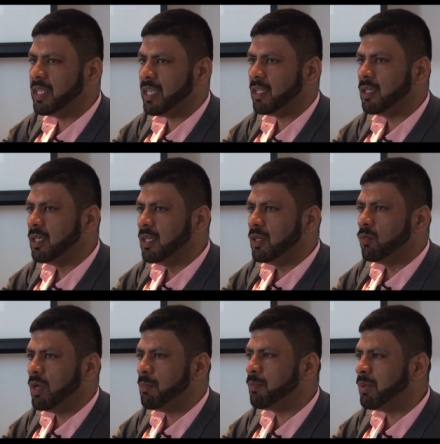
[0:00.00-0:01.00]
thing
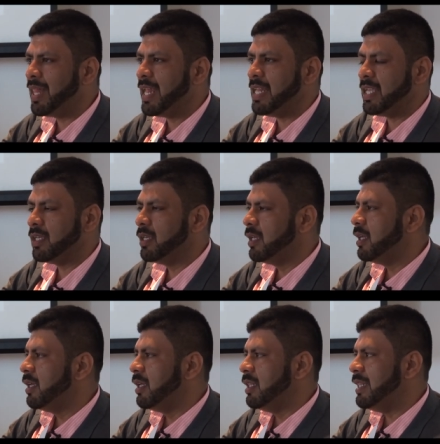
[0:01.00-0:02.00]
when planning
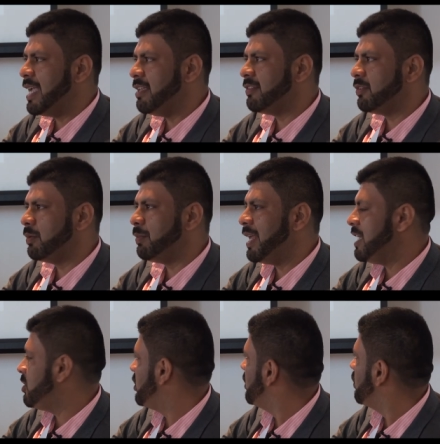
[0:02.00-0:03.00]
laser
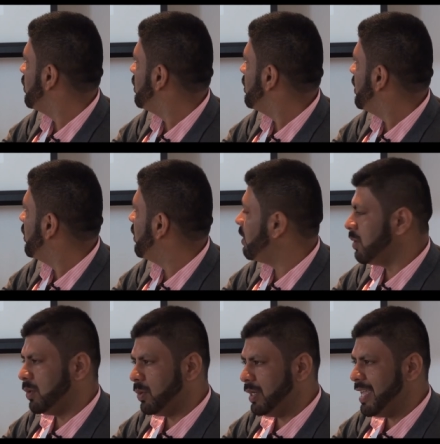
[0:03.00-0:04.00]
ablation or,
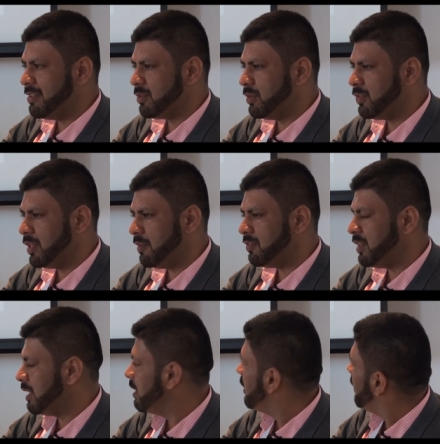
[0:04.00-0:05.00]
or, or laser
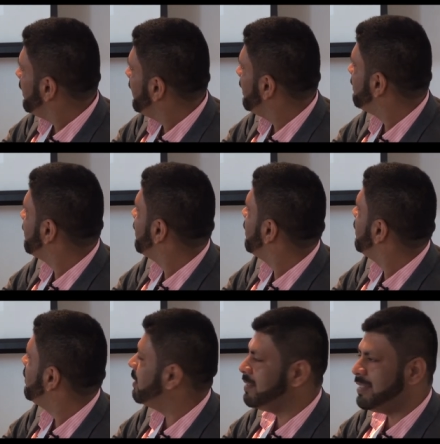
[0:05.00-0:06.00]
resurfacing is
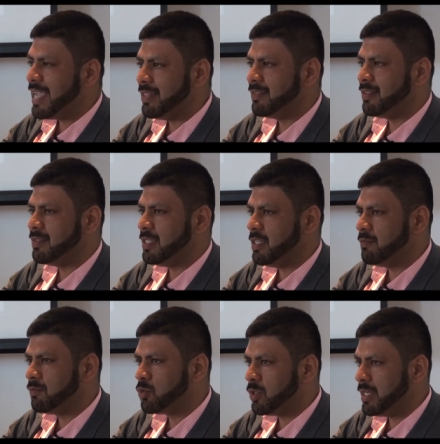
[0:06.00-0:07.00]
the density
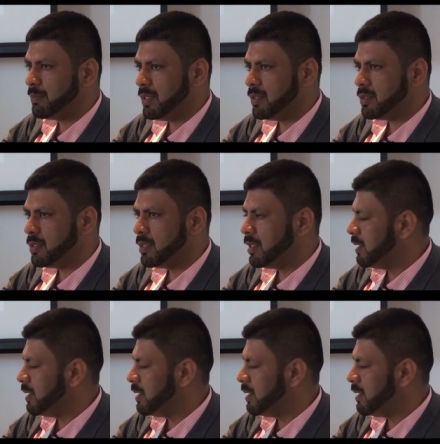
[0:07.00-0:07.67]
of treatment.